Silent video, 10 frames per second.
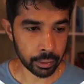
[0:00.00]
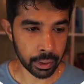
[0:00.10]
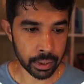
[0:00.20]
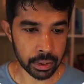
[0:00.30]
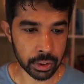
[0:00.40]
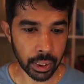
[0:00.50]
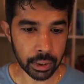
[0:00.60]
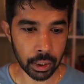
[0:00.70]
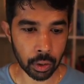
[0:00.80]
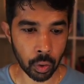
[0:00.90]
the
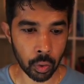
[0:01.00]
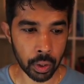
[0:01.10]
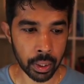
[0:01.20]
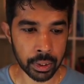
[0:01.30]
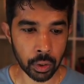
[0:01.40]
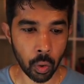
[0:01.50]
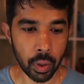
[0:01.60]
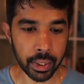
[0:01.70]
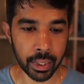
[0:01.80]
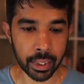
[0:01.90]
constructor code is
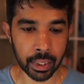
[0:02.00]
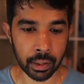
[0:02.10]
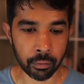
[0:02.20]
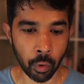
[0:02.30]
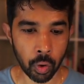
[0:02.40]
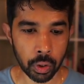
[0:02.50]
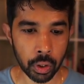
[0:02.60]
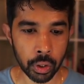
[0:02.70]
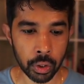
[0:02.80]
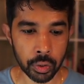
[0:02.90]
only getting invoked
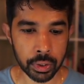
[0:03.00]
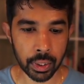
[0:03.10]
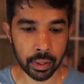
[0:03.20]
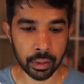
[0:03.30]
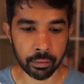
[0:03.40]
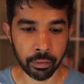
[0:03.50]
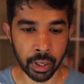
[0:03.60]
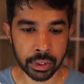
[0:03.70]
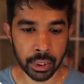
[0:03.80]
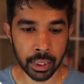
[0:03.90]
using the
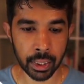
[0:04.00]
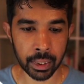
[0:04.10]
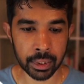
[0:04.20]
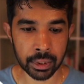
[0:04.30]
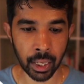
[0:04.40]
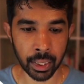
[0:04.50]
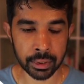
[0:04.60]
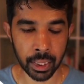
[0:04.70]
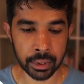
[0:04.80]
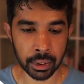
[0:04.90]
function
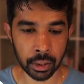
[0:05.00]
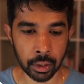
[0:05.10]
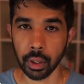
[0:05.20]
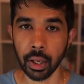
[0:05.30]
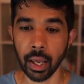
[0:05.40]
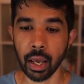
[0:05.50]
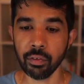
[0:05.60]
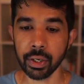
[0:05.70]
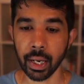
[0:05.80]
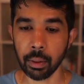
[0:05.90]
initialization.
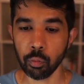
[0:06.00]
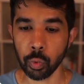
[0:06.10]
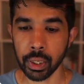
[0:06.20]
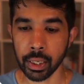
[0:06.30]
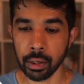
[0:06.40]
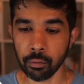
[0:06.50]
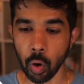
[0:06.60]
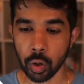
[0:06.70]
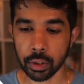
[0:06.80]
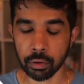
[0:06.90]
Every time we
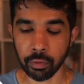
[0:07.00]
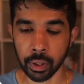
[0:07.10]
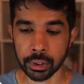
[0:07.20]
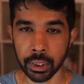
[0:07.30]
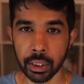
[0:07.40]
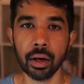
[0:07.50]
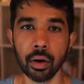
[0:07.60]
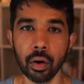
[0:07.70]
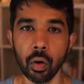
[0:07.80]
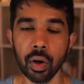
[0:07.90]
invoke the function,
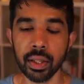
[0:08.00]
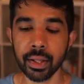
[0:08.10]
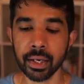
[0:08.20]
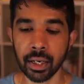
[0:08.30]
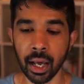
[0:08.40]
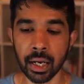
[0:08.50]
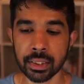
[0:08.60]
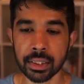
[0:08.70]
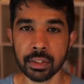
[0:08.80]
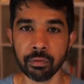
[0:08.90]
only that
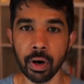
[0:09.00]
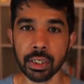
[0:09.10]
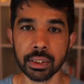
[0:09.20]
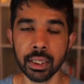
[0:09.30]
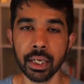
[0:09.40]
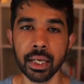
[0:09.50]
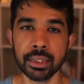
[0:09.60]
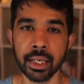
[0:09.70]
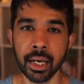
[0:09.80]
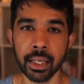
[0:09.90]
class function
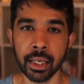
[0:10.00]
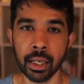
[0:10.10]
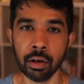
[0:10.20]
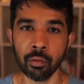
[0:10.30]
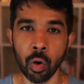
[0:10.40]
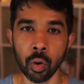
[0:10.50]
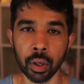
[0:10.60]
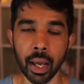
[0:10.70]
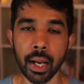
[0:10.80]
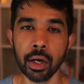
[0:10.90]
is getting invoked
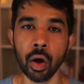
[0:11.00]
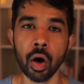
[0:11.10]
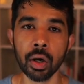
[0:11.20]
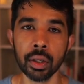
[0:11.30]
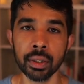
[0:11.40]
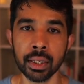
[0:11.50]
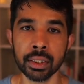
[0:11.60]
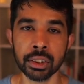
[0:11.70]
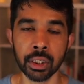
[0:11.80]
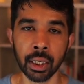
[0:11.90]
and not the
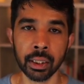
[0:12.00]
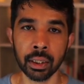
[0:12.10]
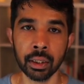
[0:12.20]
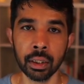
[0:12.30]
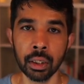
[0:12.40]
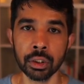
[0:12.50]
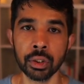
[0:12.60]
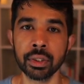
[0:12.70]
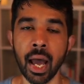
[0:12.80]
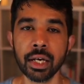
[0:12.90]
constructor. So
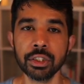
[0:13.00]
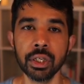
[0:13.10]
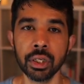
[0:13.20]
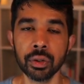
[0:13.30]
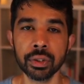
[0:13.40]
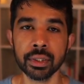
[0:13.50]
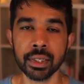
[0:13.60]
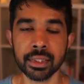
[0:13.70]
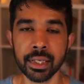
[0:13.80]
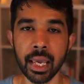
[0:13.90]
it's actually using the
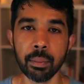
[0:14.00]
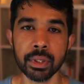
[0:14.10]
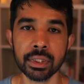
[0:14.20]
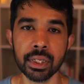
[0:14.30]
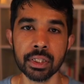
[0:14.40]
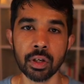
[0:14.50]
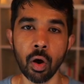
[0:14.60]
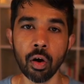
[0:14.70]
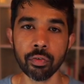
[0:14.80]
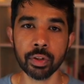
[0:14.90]
same instance
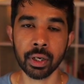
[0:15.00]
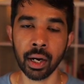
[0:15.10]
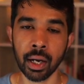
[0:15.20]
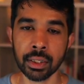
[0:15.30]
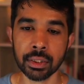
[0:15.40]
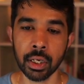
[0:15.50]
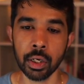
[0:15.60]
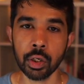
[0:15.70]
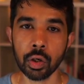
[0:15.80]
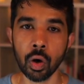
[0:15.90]
of the class
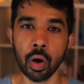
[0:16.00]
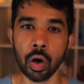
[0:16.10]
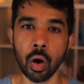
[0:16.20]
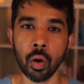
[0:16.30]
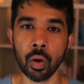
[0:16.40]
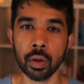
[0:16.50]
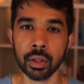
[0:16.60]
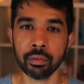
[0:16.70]
to call all the